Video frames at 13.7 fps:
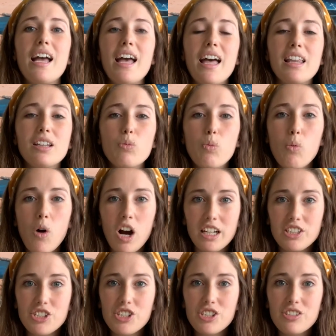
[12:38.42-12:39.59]
and
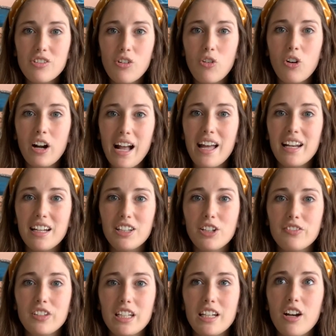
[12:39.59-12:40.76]
watch or edit your
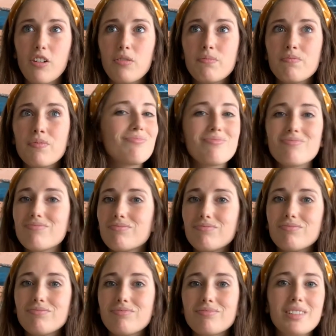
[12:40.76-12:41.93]
video.
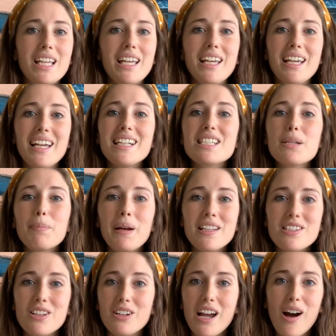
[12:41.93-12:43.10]
It depends
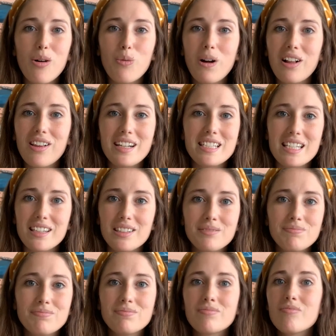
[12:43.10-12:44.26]
on how well I did.
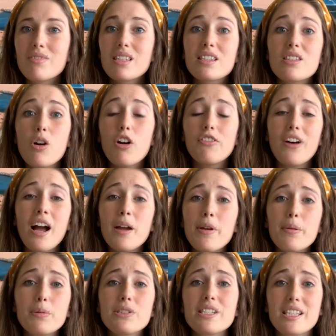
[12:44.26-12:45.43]
So if I'm
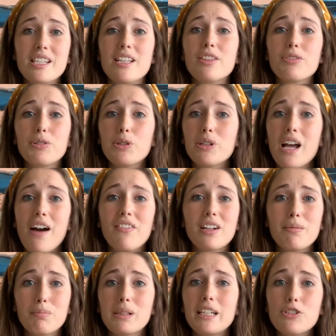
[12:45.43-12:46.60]
able to sit through and have a
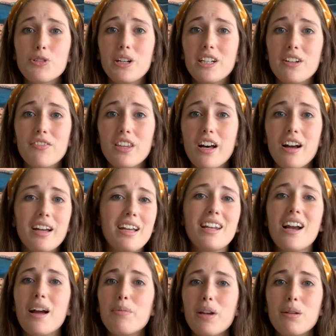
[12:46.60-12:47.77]
complete train of thought and
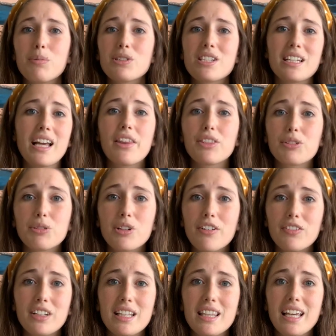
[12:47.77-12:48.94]
I'm able to get through
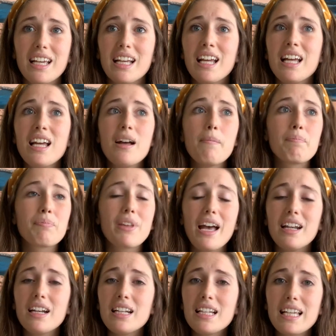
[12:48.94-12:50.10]
everything,
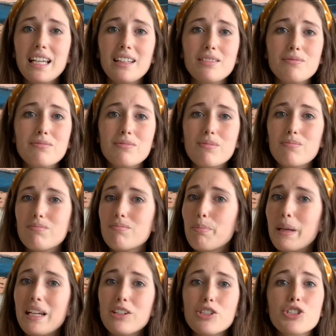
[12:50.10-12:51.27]
editing can
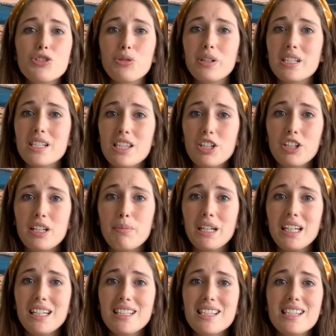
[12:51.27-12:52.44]
be as short as 30
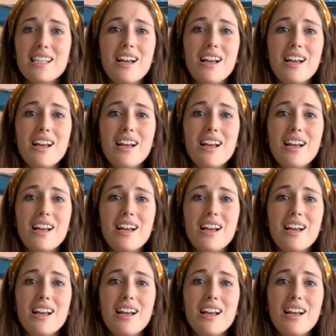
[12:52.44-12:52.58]
minutes